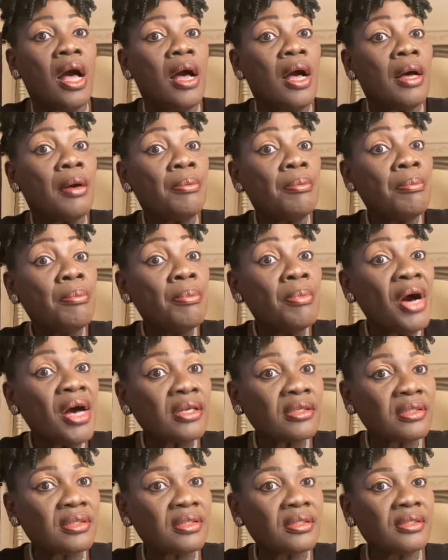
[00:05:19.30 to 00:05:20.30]

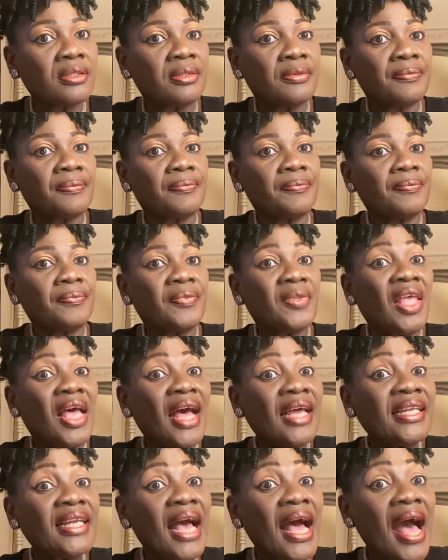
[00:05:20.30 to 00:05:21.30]
must
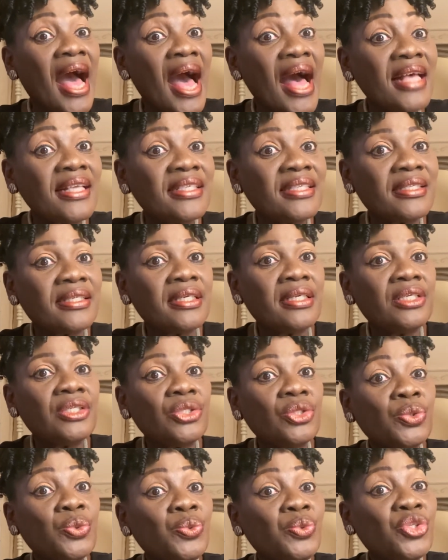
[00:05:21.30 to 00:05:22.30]
and has
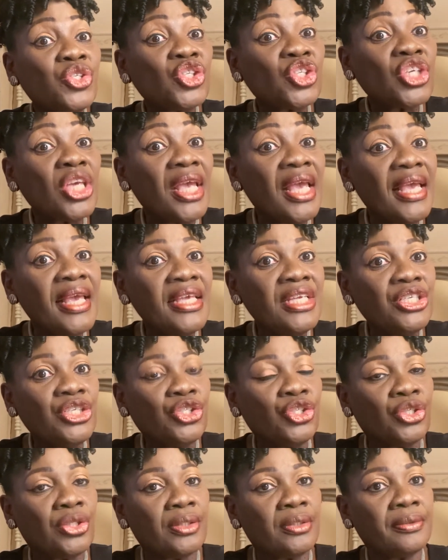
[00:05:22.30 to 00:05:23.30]
to change.